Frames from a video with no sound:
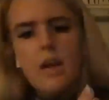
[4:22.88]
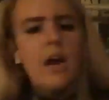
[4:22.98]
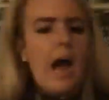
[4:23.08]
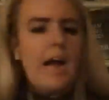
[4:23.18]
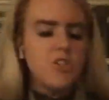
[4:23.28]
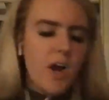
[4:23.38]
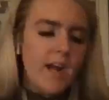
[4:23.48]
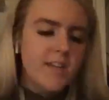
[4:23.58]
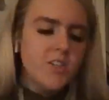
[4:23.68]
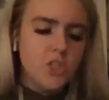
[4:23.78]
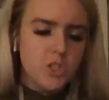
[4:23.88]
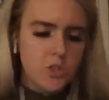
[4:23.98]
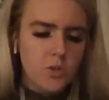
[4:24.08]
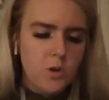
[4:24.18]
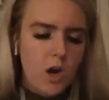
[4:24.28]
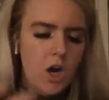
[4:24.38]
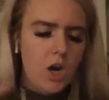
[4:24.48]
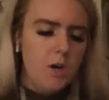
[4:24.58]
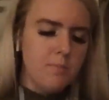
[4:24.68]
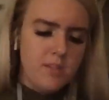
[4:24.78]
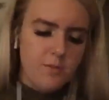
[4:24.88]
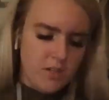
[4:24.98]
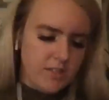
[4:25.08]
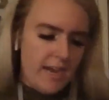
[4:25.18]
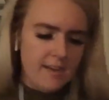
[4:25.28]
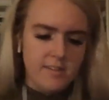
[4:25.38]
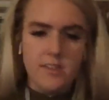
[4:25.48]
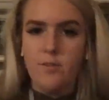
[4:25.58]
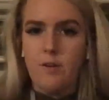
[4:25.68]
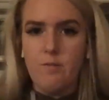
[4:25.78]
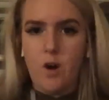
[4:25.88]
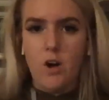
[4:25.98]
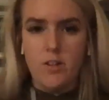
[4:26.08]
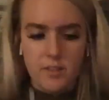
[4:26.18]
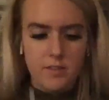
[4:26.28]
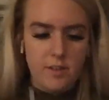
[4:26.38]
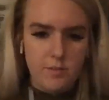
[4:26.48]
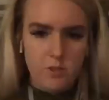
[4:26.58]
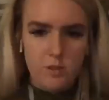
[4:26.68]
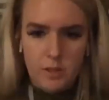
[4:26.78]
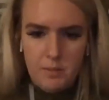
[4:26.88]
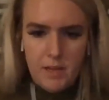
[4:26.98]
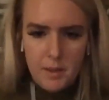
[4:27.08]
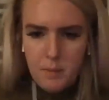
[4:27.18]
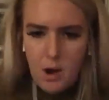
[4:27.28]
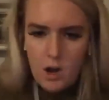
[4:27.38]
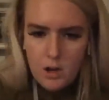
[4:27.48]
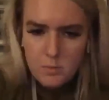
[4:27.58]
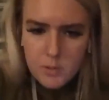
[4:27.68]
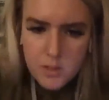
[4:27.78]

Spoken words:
I try to do different text and different fonts and stuff to really make it pop.